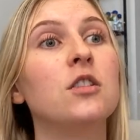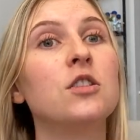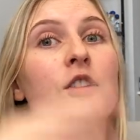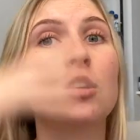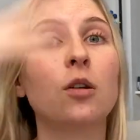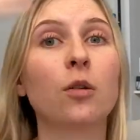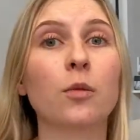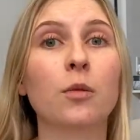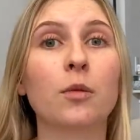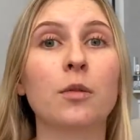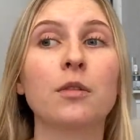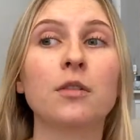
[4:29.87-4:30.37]

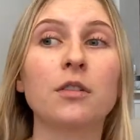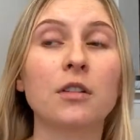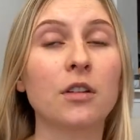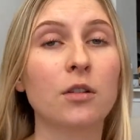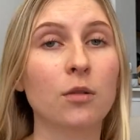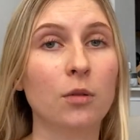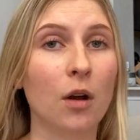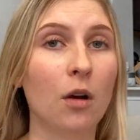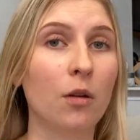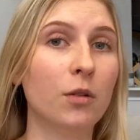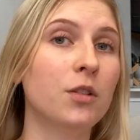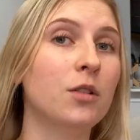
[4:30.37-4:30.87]
So
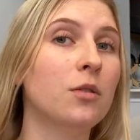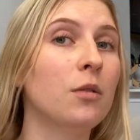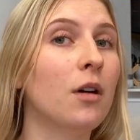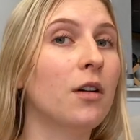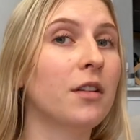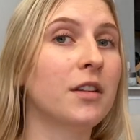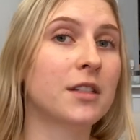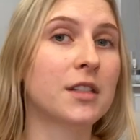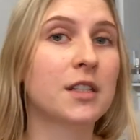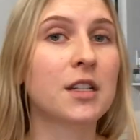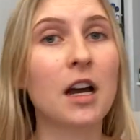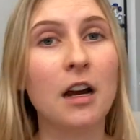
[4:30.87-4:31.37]
you go do
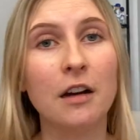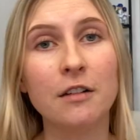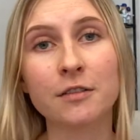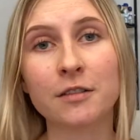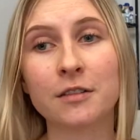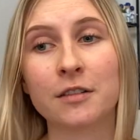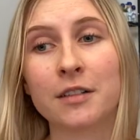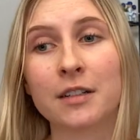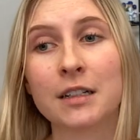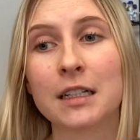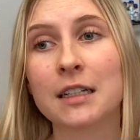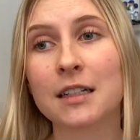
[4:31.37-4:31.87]
all the stuff.
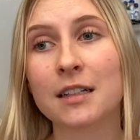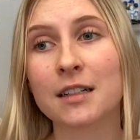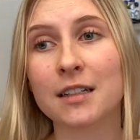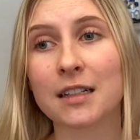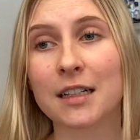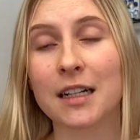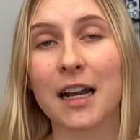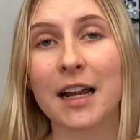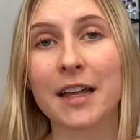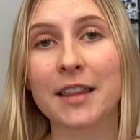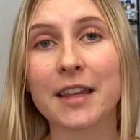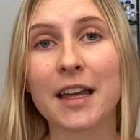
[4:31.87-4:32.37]

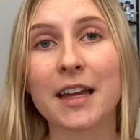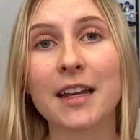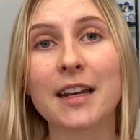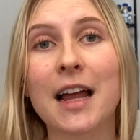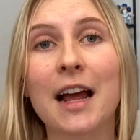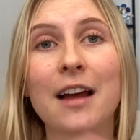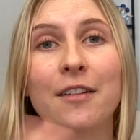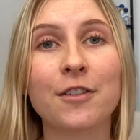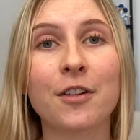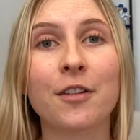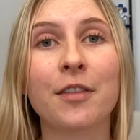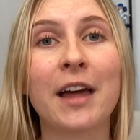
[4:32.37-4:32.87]
And
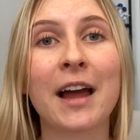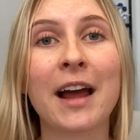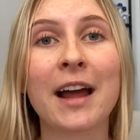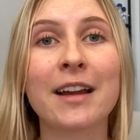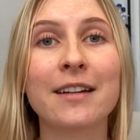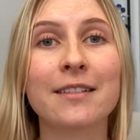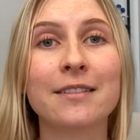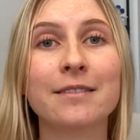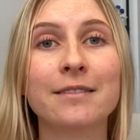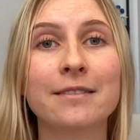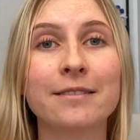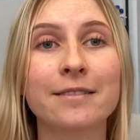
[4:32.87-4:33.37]
then after
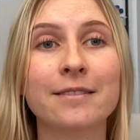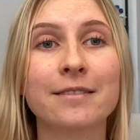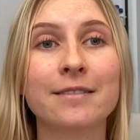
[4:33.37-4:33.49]
that,